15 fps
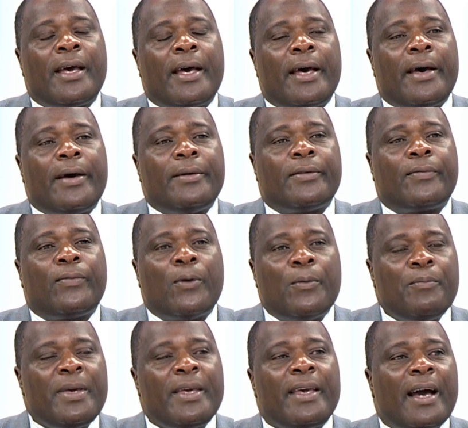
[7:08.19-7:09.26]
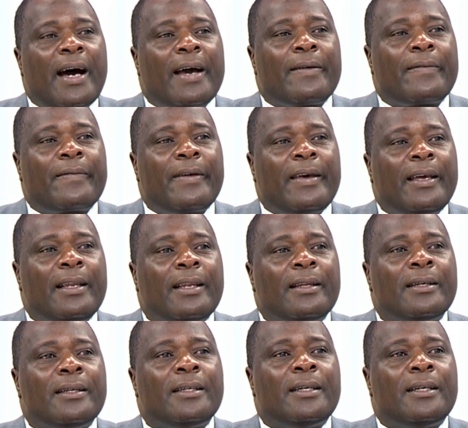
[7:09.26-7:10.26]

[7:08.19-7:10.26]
And for me, I feel